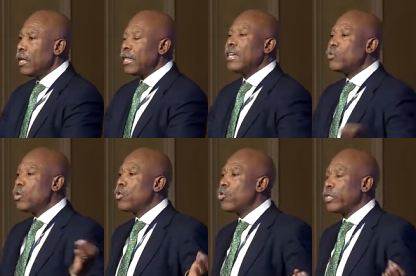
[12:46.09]
that
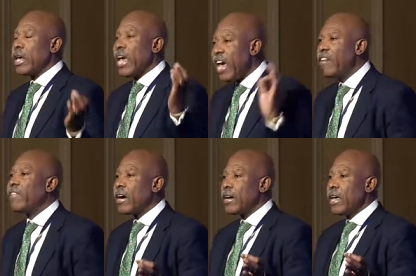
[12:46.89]
we could
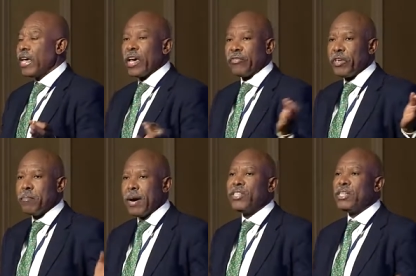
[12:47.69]
ever have
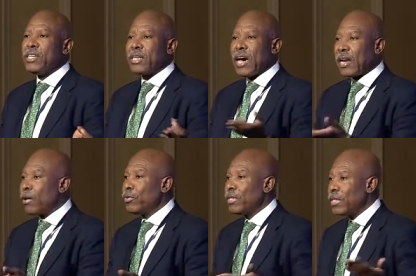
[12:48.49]
imagined
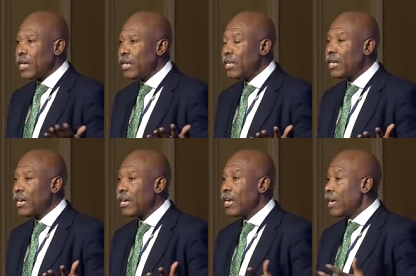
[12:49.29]
around a, uh,